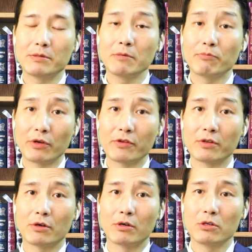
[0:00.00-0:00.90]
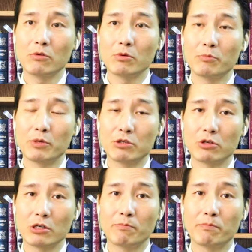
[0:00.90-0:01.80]
Beijing prisoner, you will be
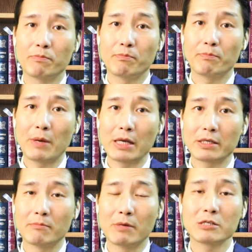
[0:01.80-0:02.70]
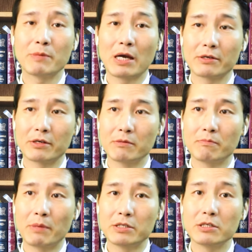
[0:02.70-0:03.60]
treated better, much better
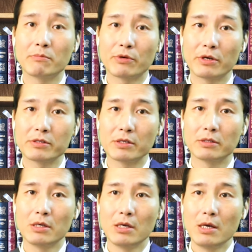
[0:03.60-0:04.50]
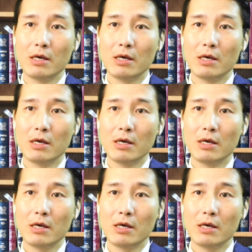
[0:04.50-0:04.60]
in Beijing prison